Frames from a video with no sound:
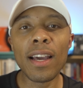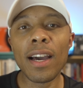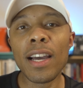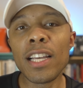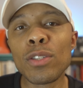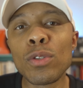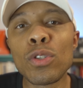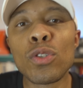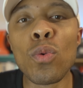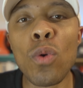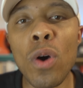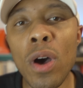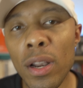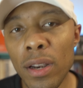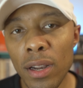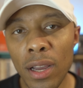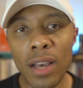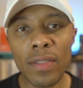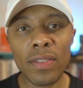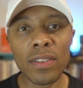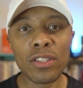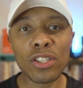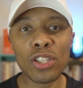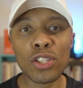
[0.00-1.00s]
guys, what's going
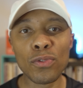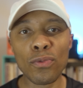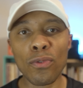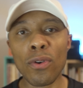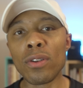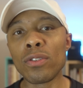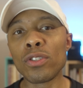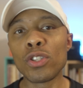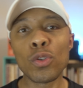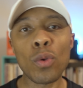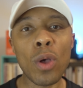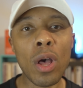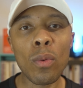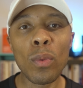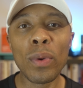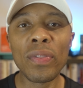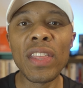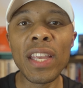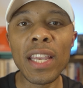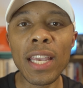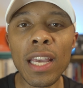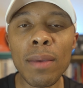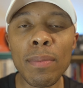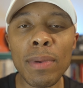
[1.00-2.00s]
on? This is Francois with
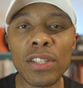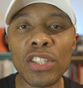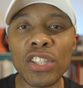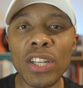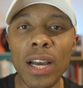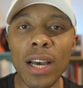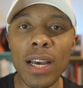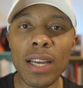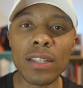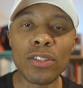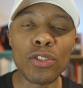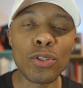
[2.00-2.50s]
the Image Eye.